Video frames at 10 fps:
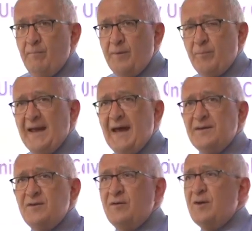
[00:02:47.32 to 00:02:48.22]
But we
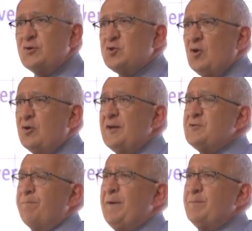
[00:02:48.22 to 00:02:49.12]
had no
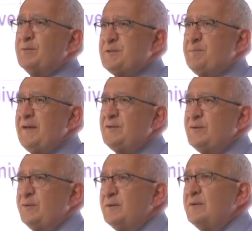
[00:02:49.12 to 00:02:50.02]
shortage of people to speak
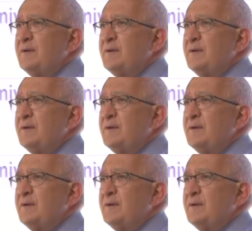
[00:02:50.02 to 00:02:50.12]
to.